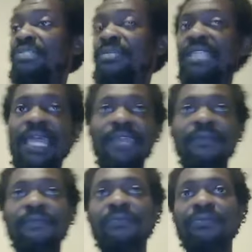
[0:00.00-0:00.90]
me? Like,
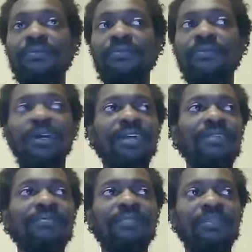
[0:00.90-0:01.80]

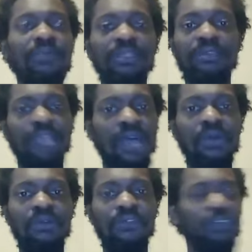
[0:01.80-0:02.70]
what?
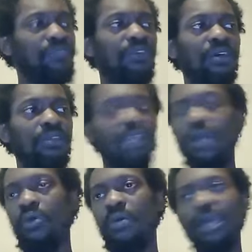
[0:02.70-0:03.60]
No, first of all,
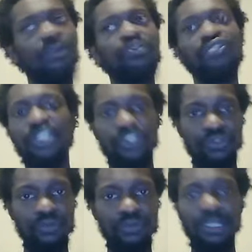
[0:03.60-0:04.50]
no, I don't trust you.